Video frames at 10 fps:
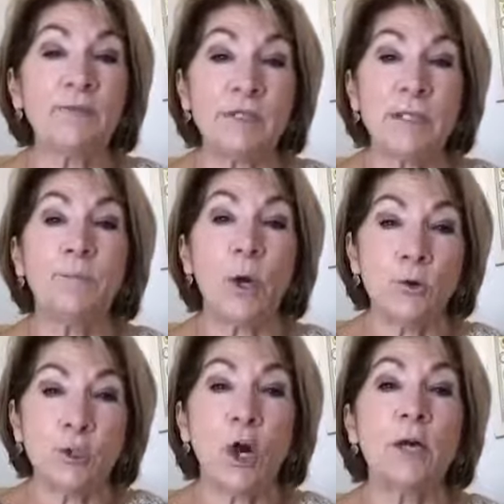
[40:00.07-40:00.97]
said
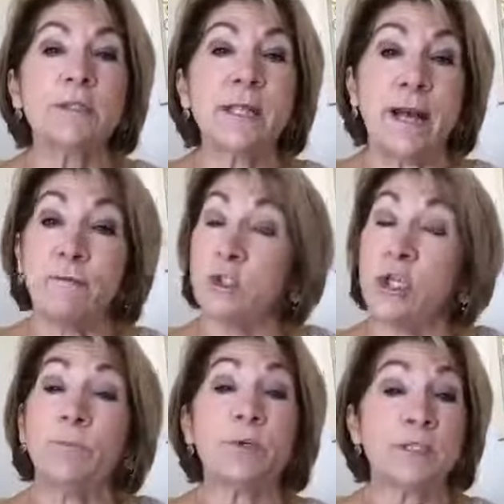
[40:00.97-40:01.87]
postcards,
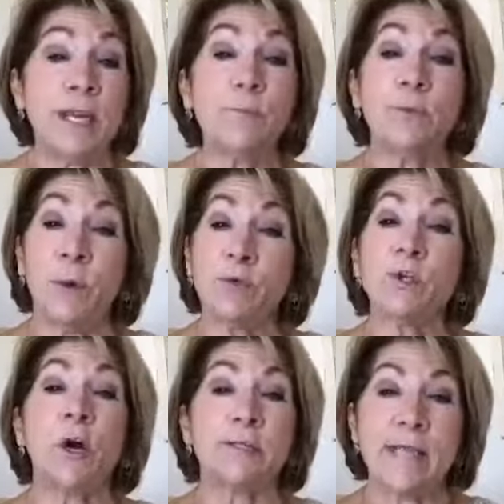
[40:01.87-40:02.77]
cheaper stamp with
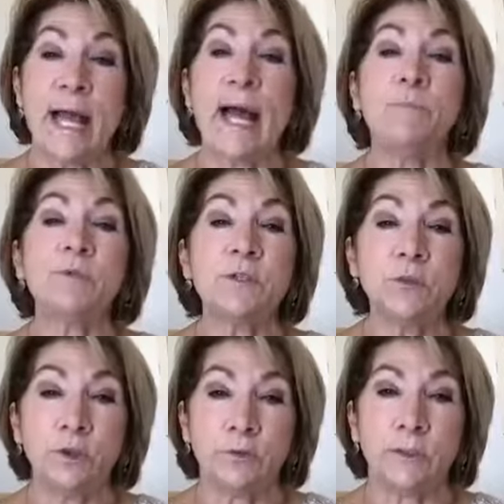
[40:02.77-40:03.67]
postcards.
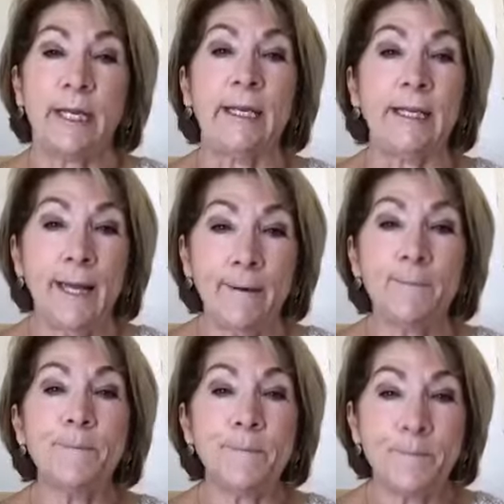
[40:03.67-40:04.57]
Absolutely.
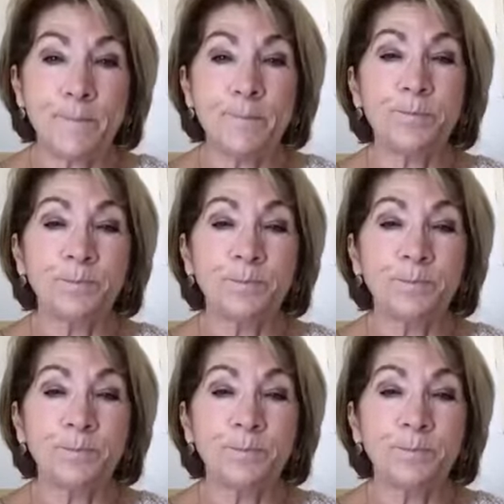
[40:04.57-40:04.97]
Yep. Mm-hmm.